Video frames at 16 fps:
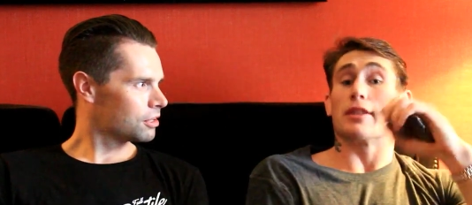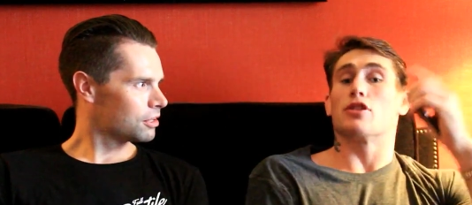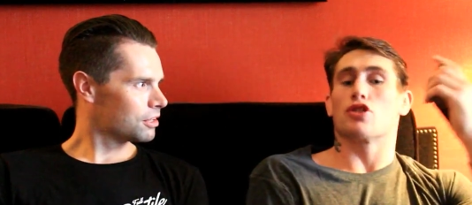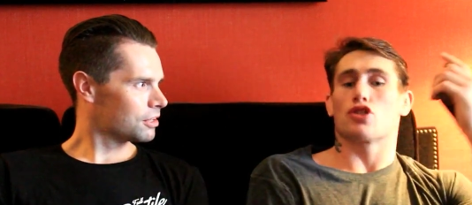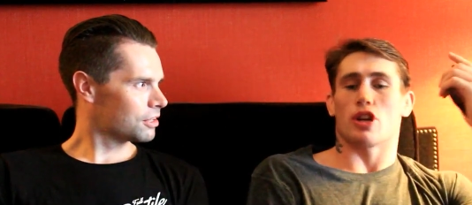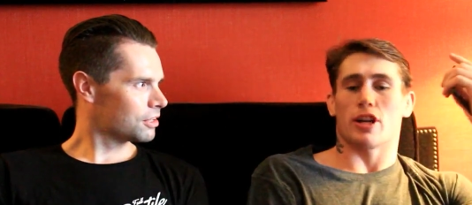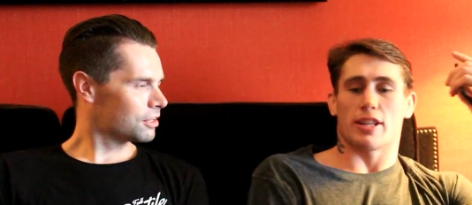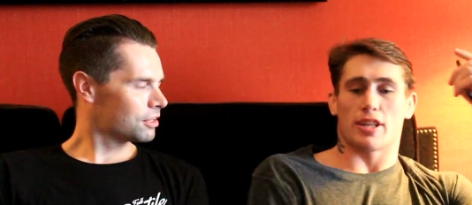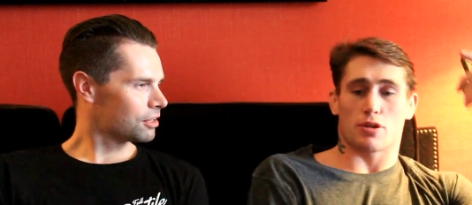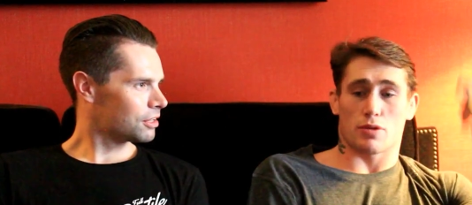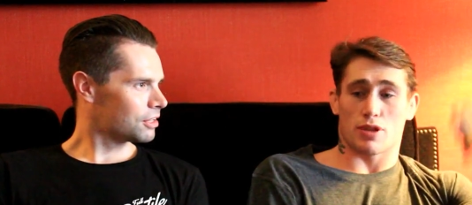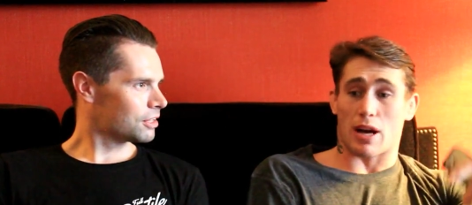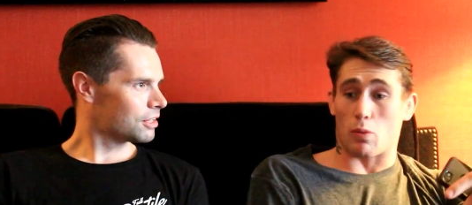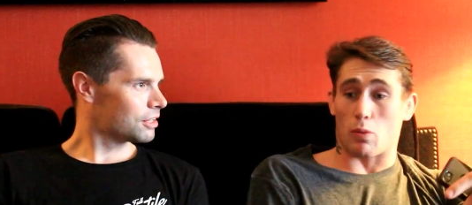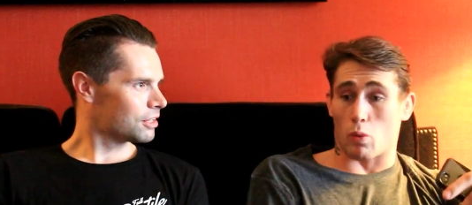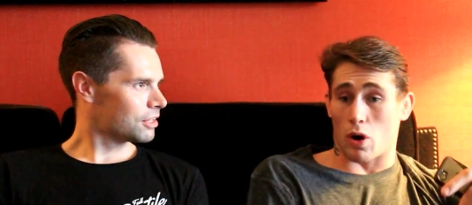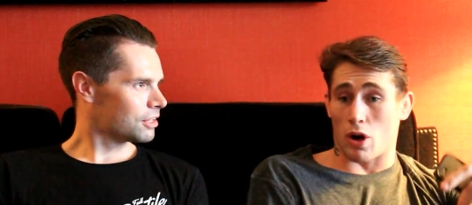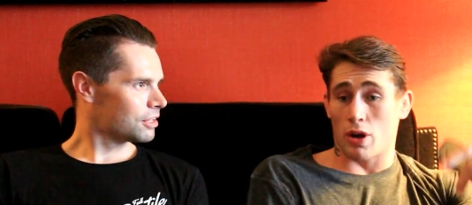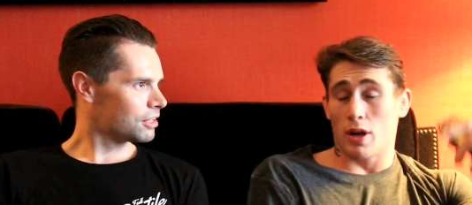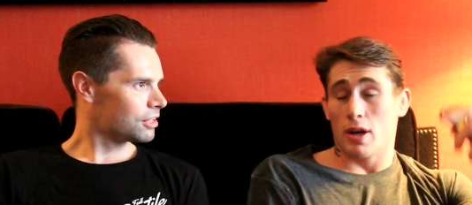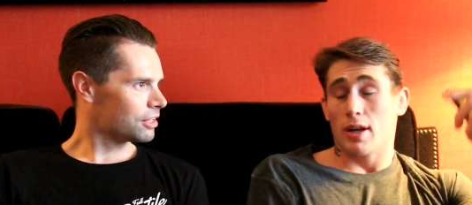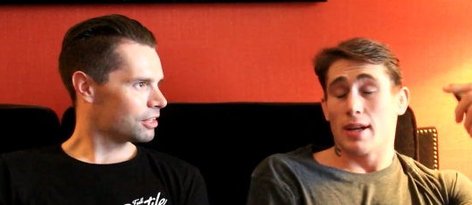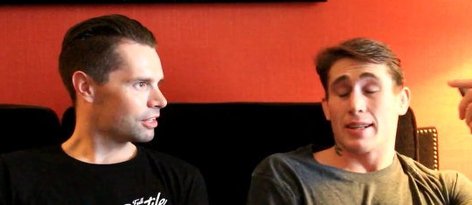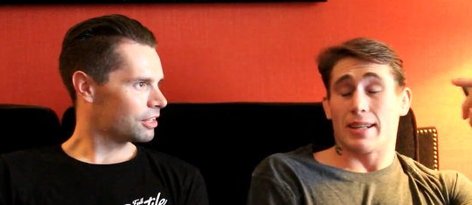Speaker 1: sorry, this was at one.
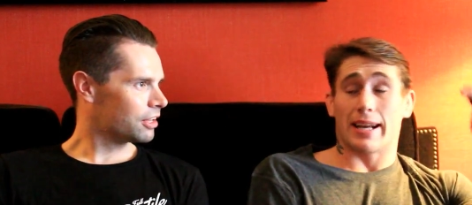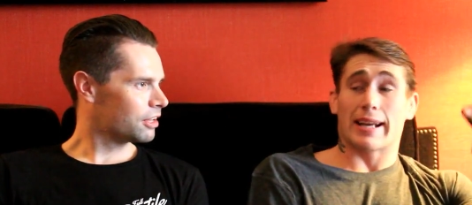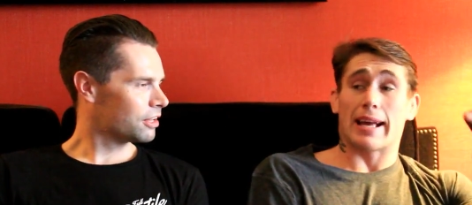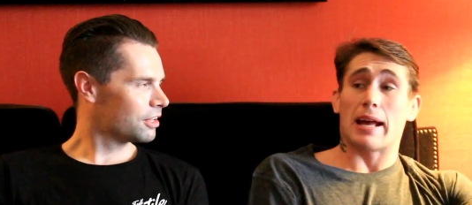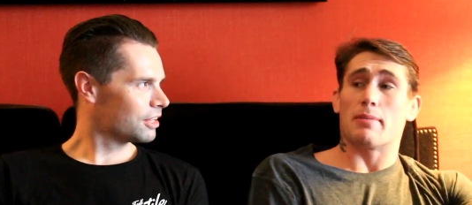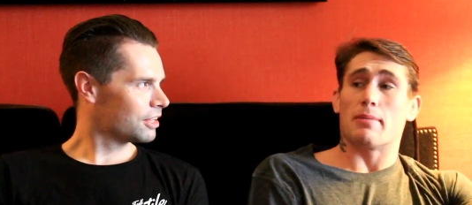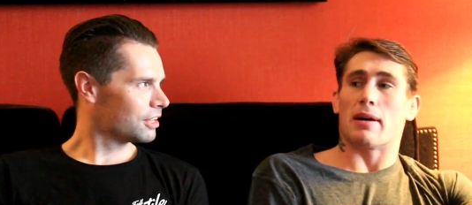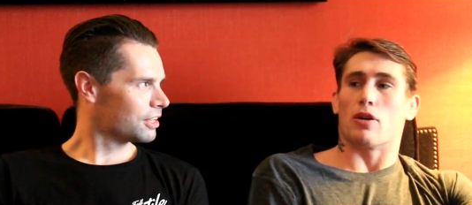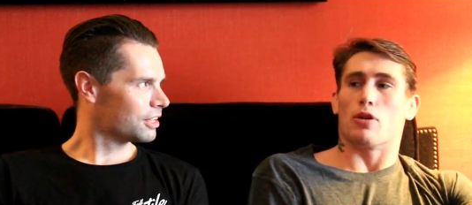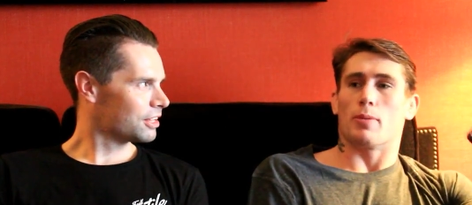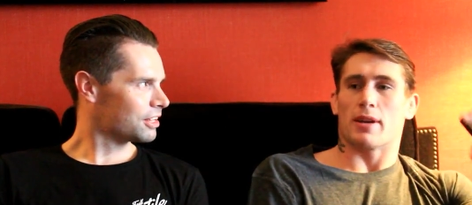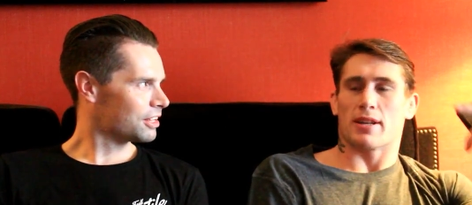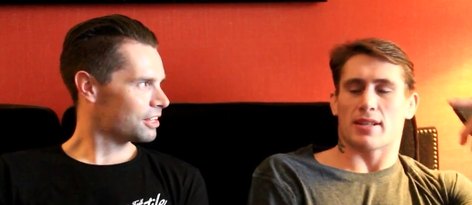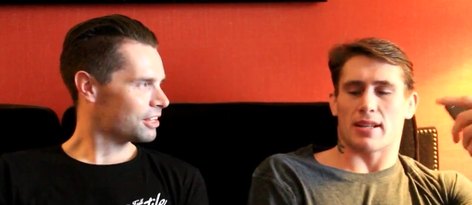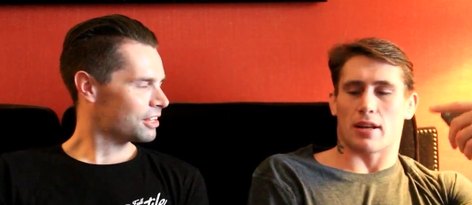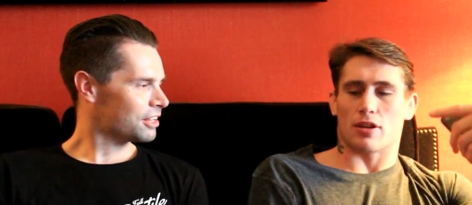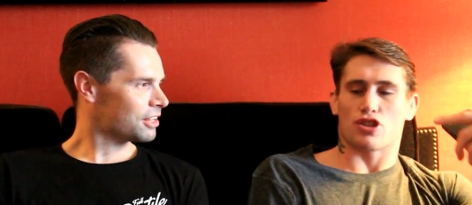Yeah. And I came back up and I said, I'll